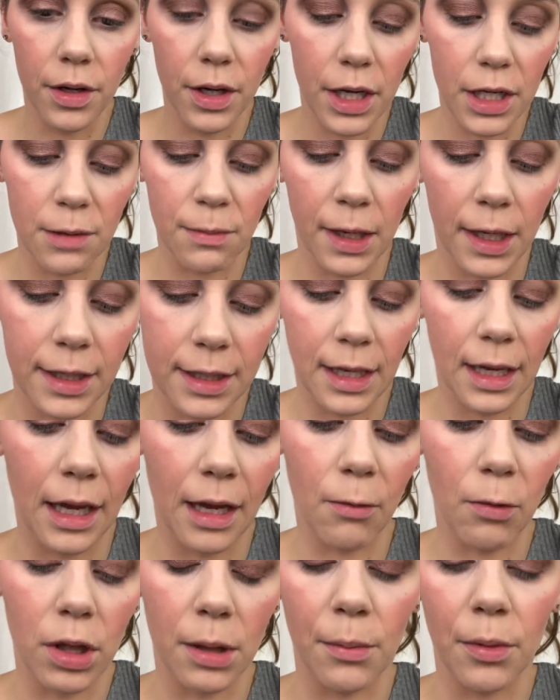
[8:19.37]
it's mixing
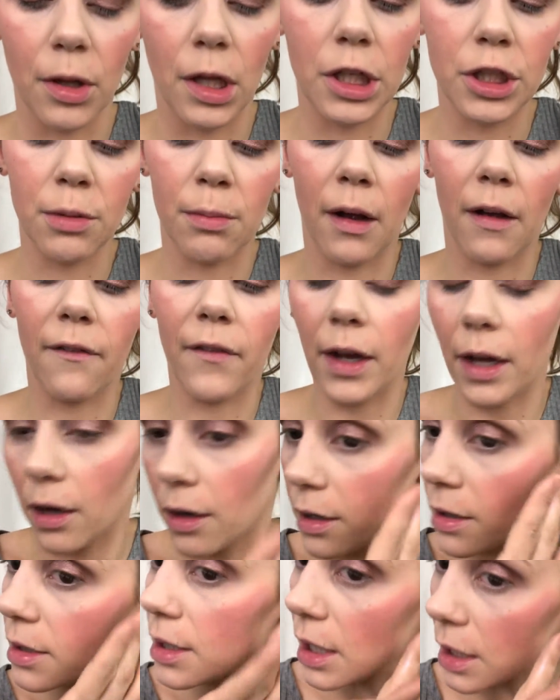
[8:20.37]
in with the blush of my
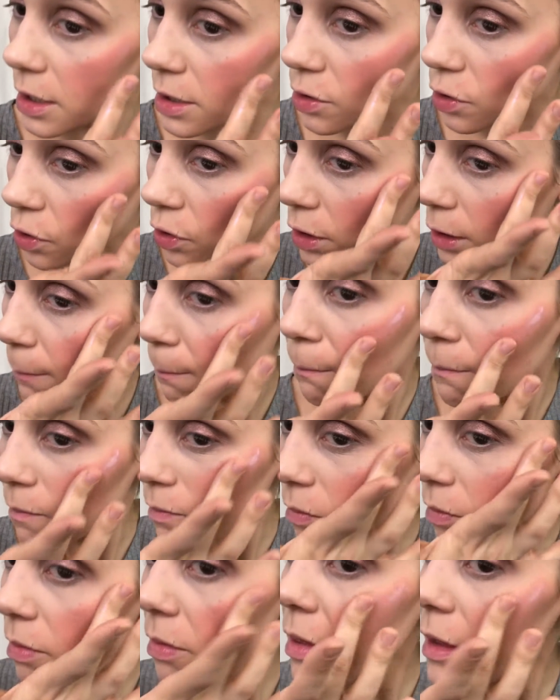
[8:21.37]
fingers and it's turning,
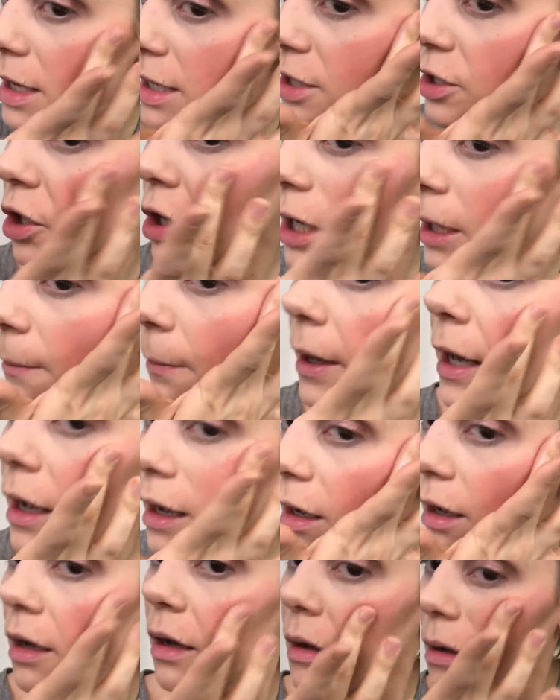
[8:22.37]
it's turning
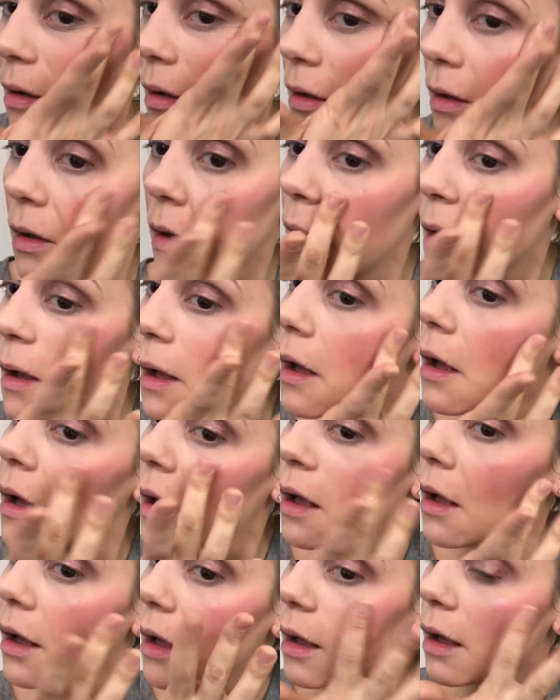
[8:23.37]
pink.
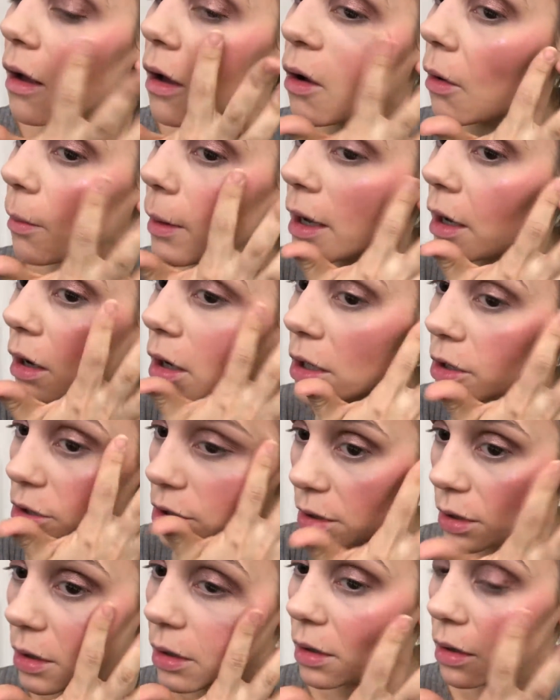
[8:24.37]
Oh my gosh.